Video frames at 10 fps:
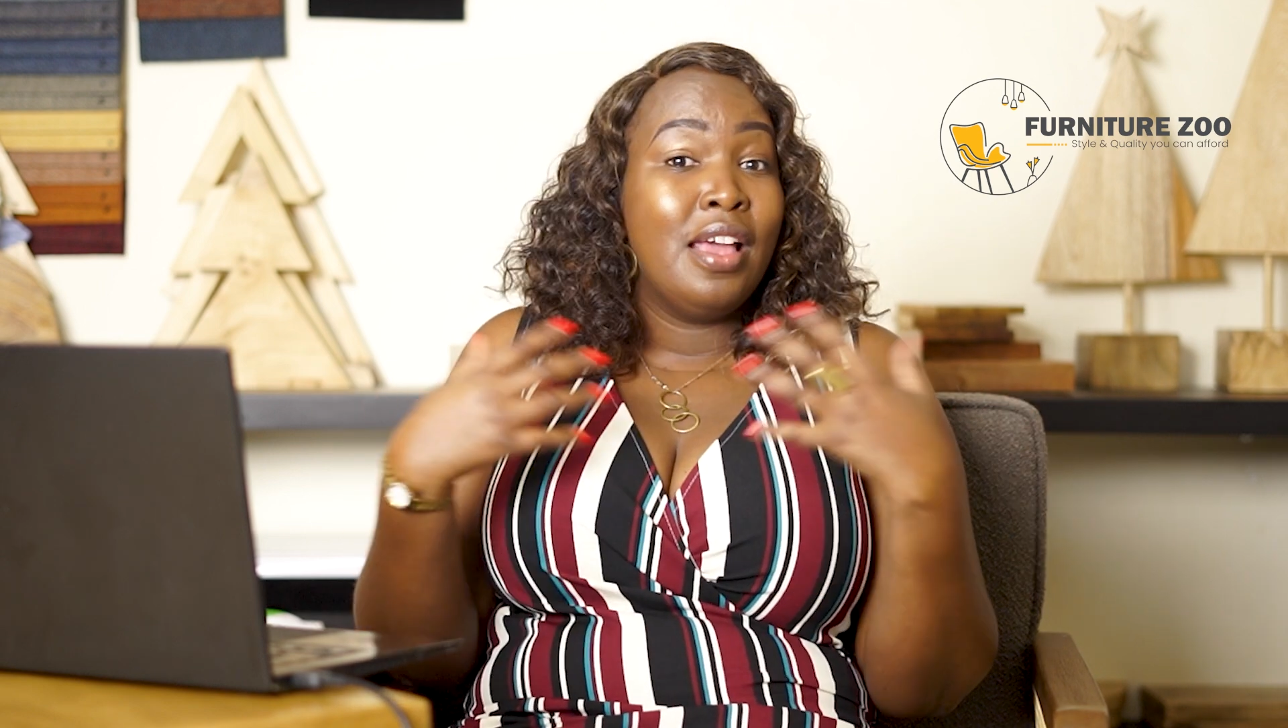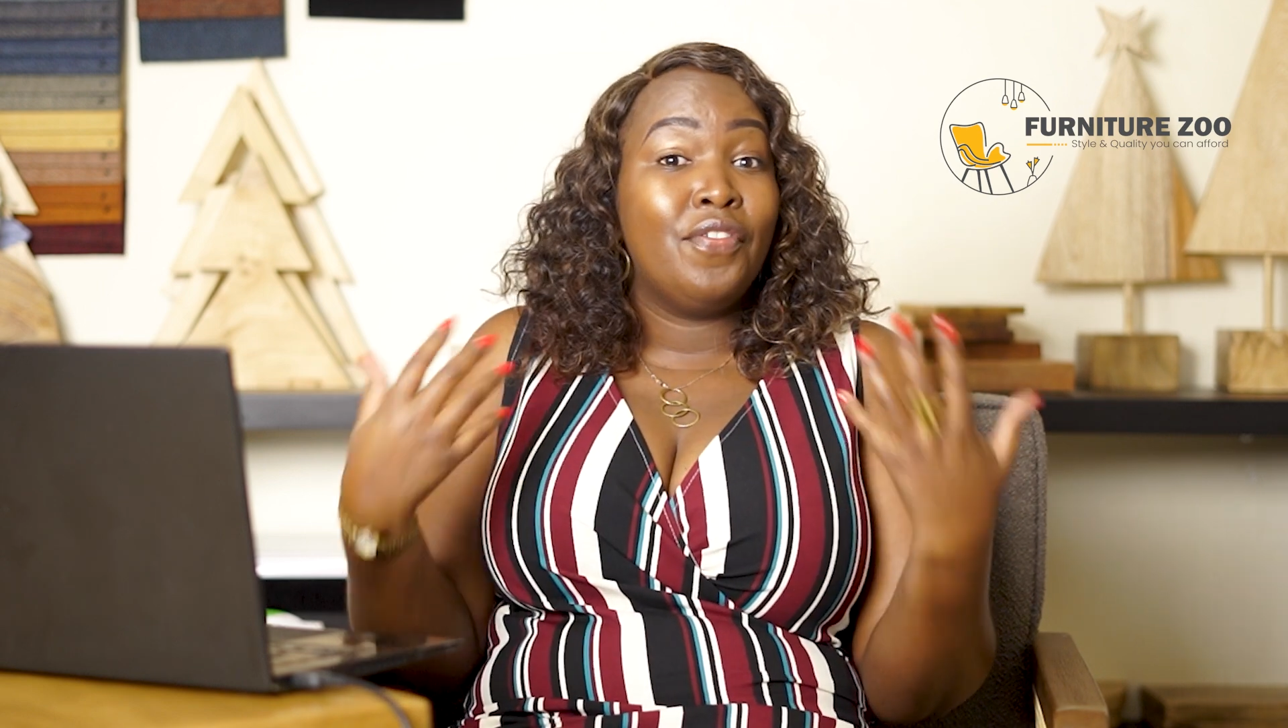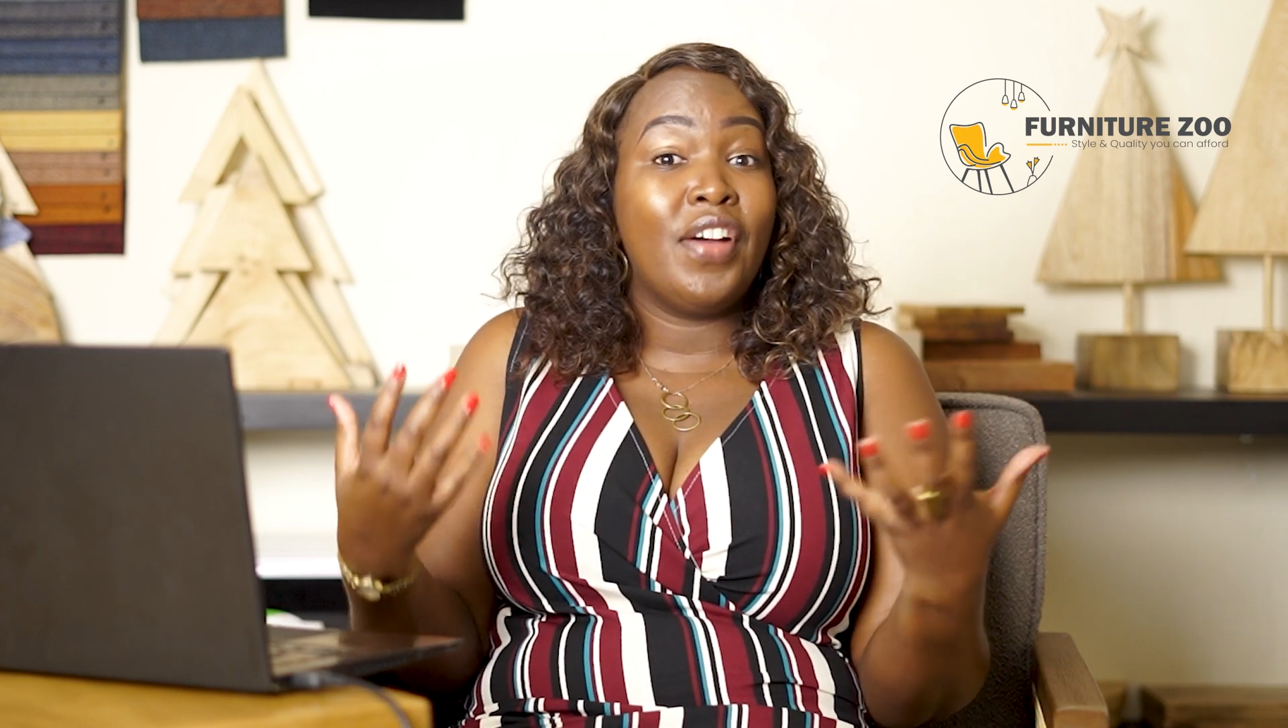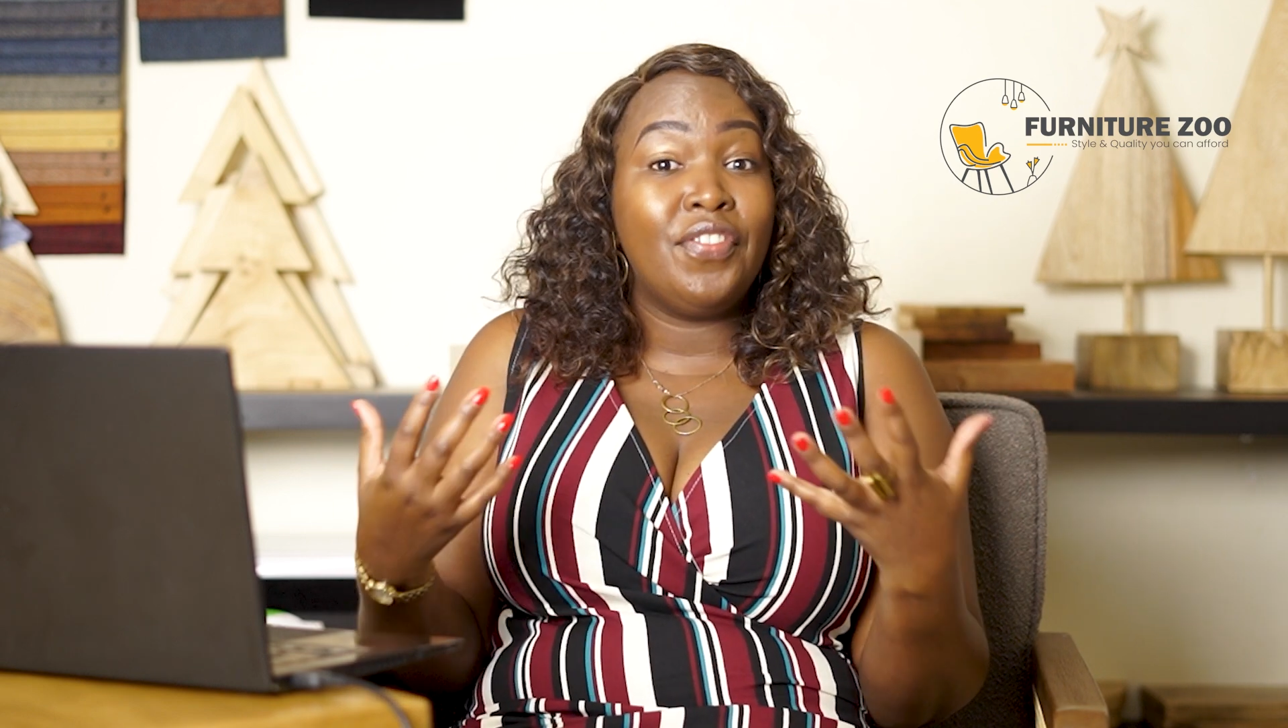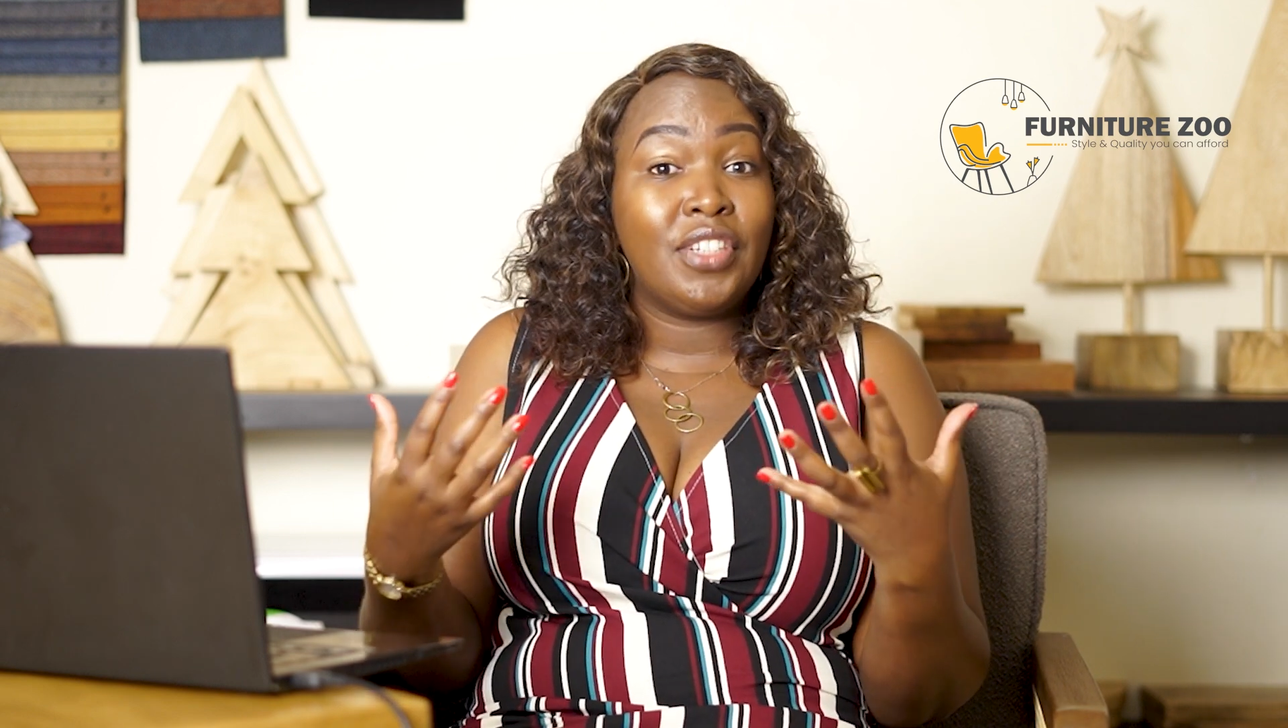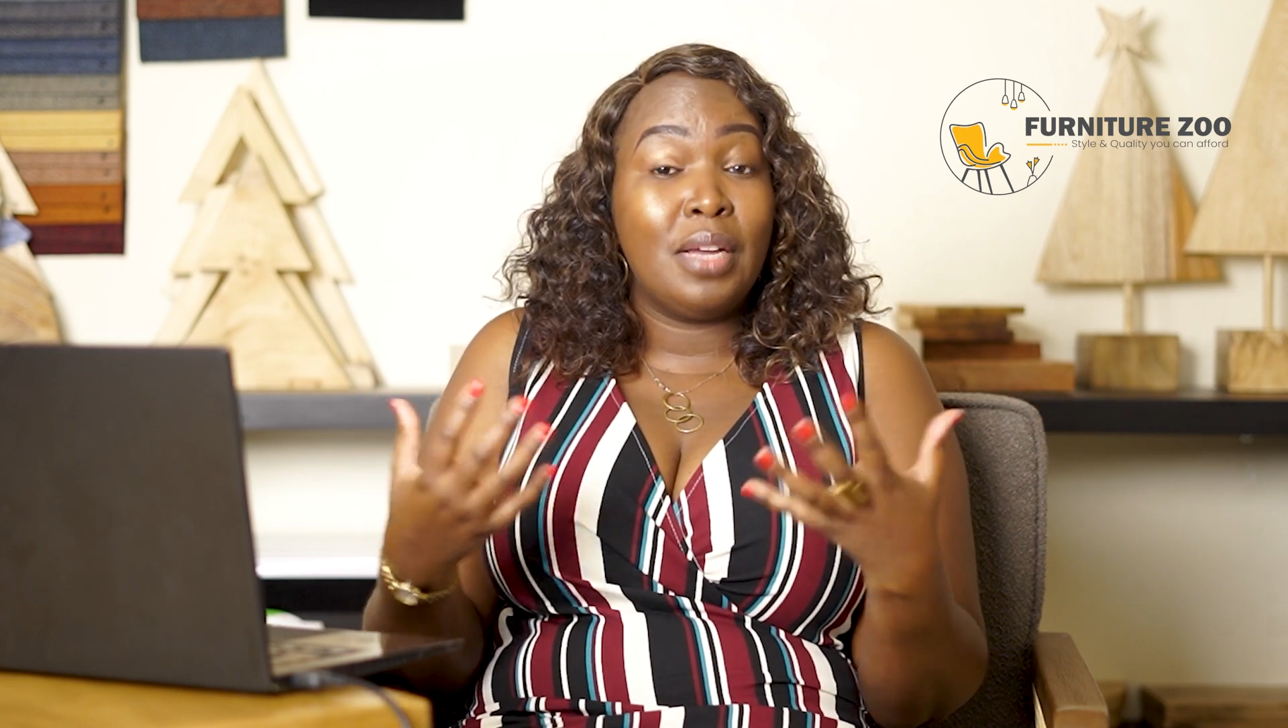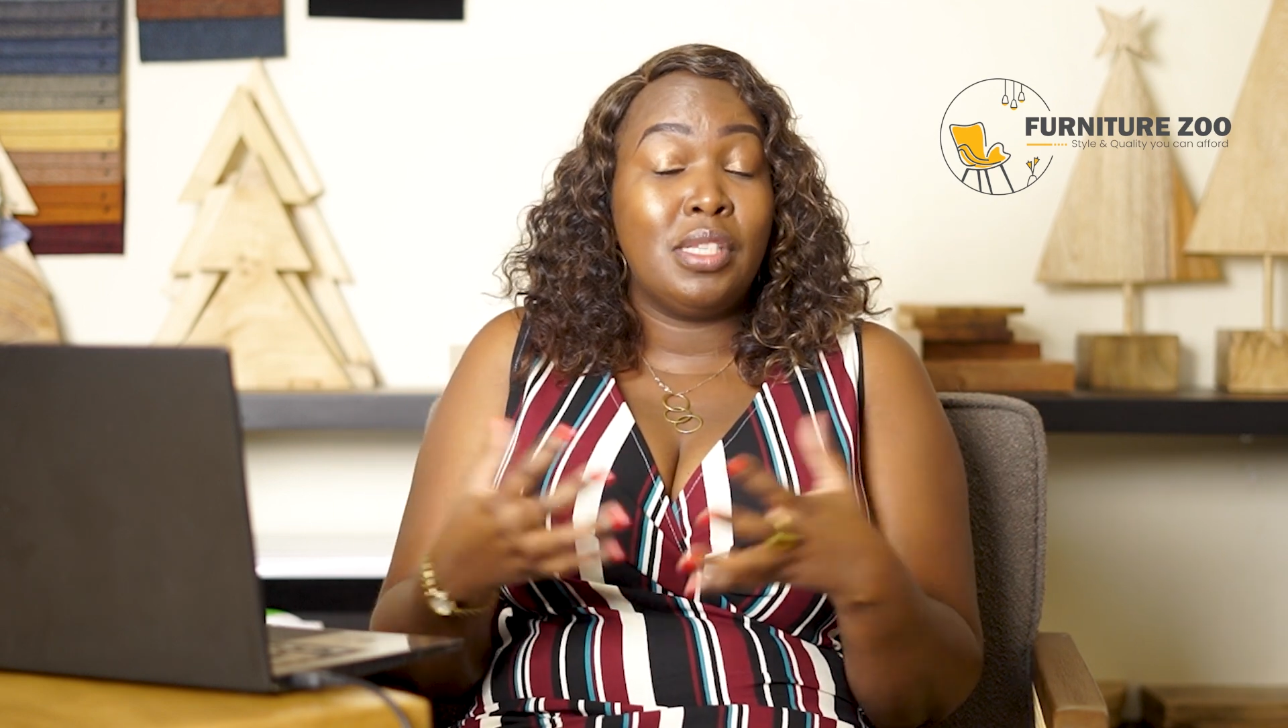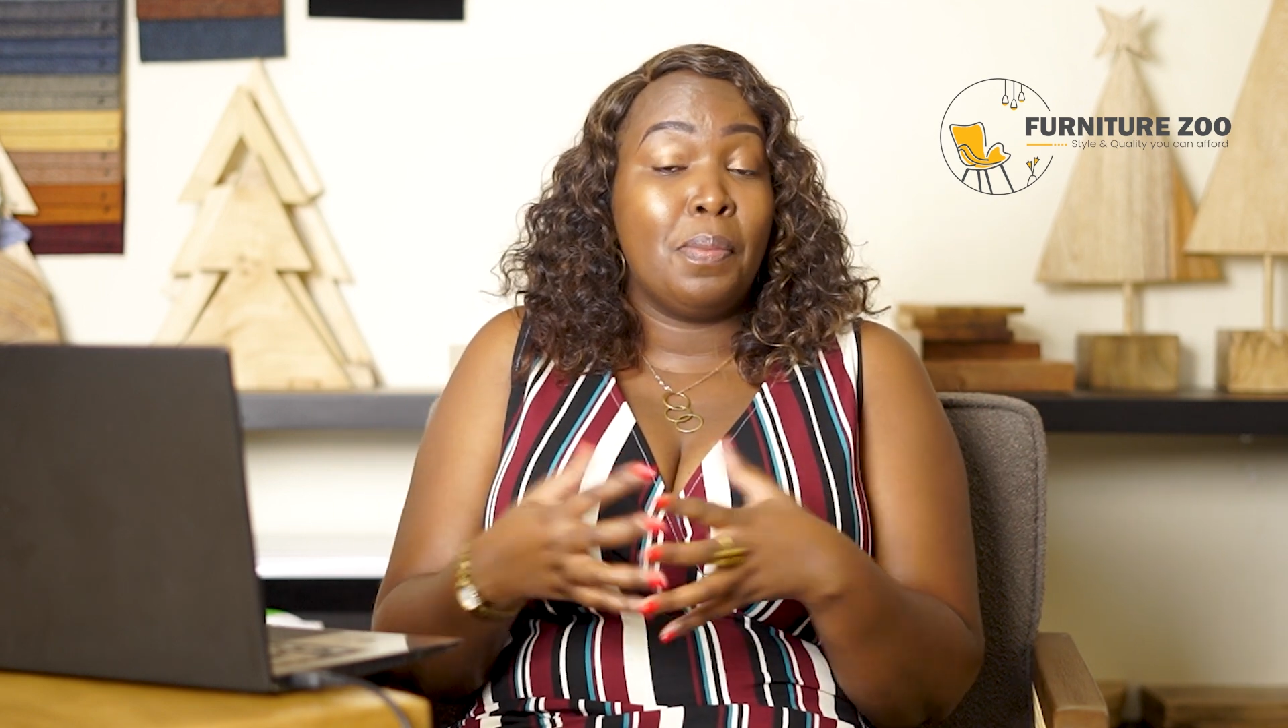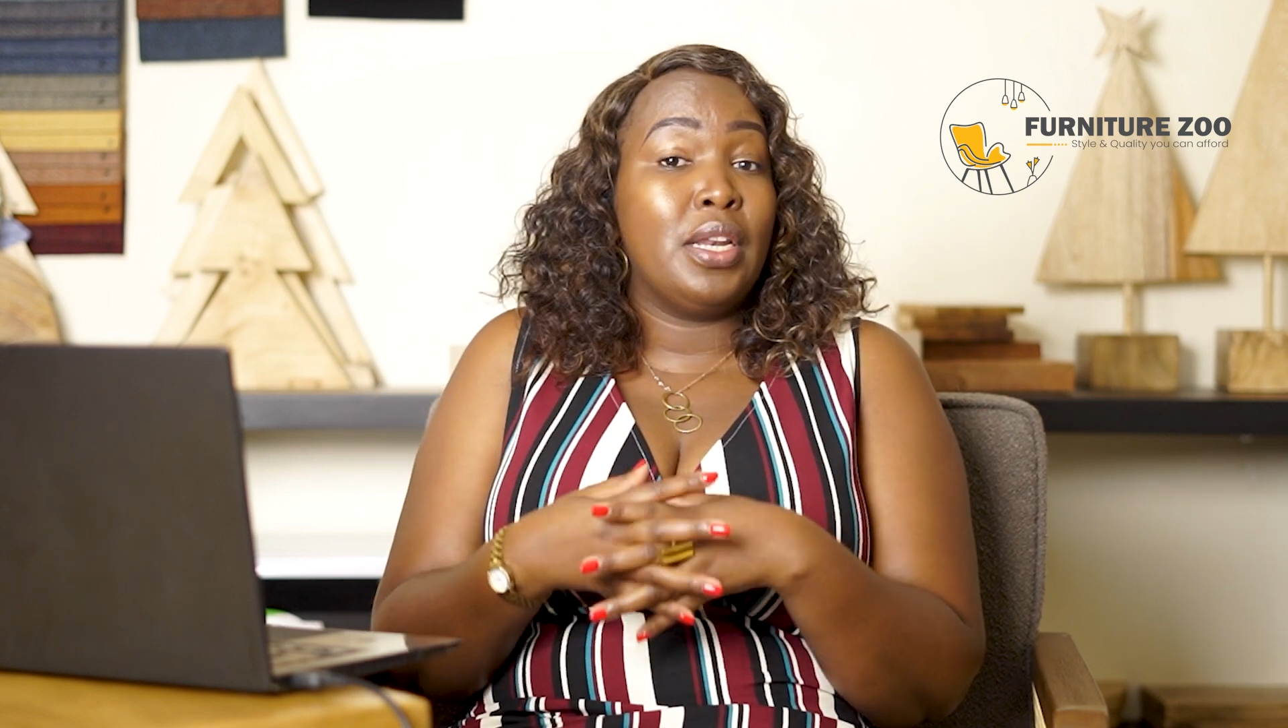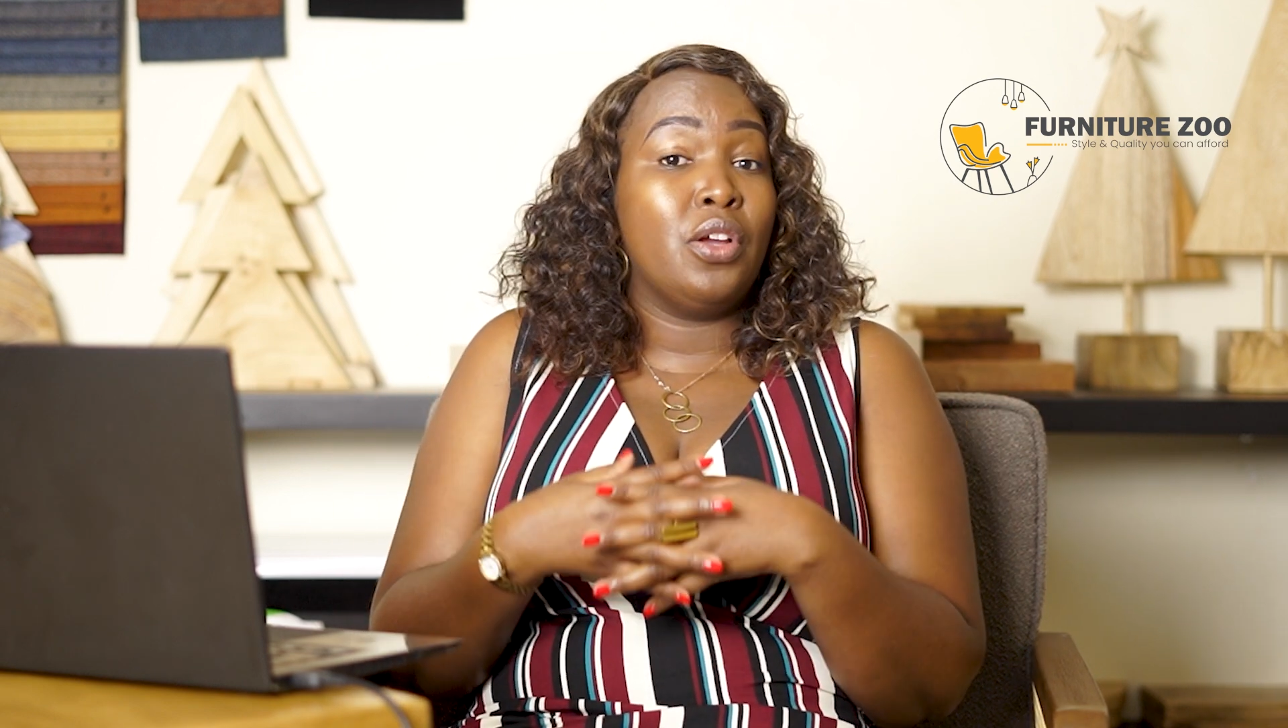5 times,
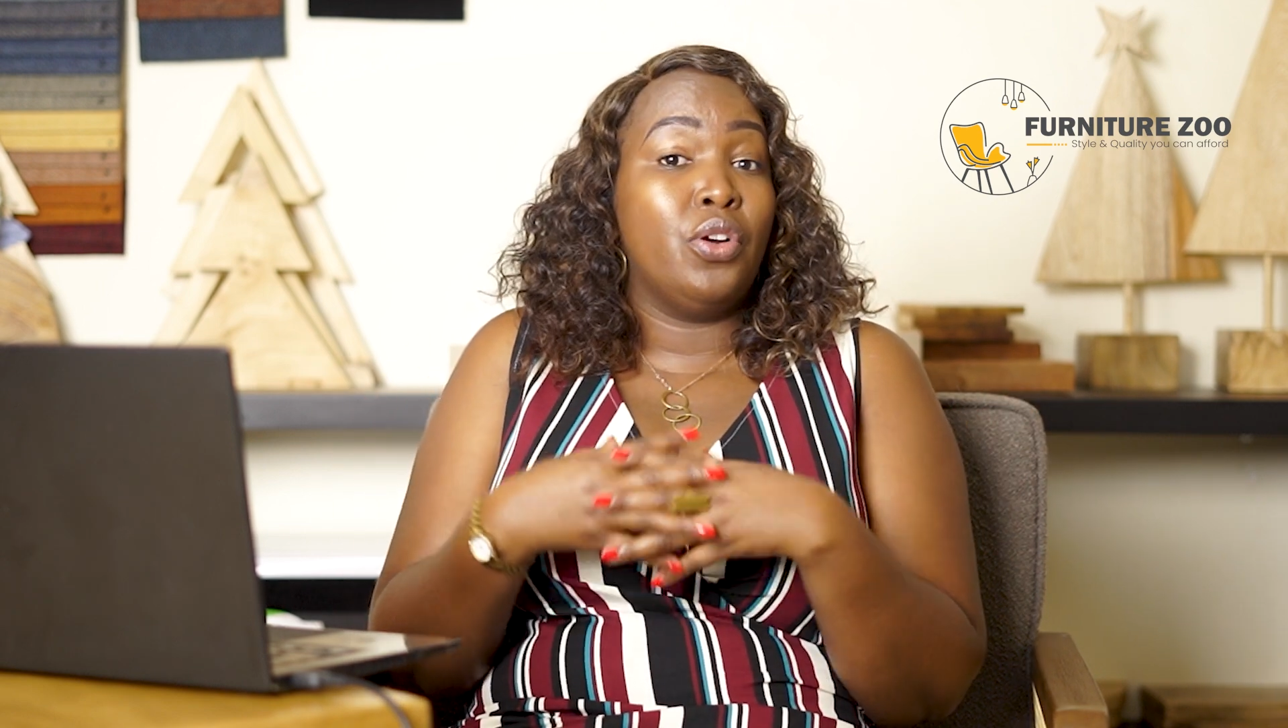depending